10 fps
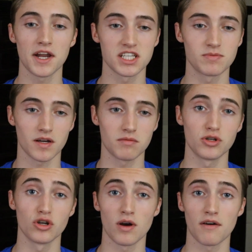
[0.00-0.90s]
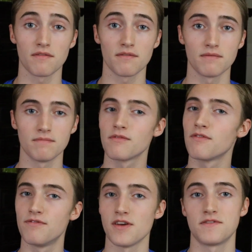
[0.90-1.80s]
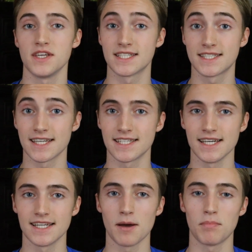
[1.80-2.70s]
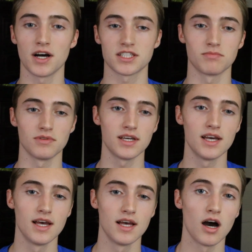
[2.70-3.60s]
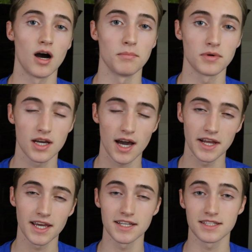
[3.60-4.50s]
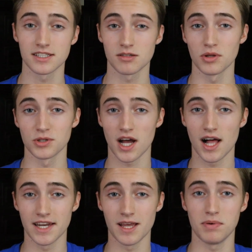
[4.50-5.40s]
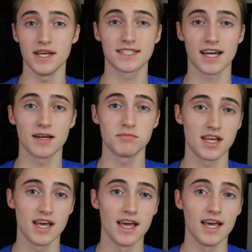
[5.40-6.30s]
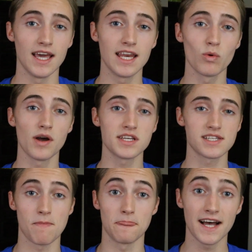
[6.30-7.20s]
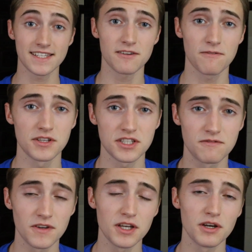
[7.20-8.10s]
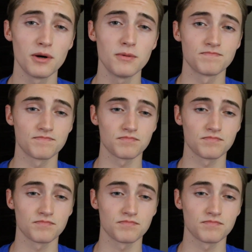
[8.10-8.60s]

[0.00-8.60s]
I'd expect them to do around 50, 60 a day possibly, kind of getting to some of those holiday peak times. Anyways, that's it for this video.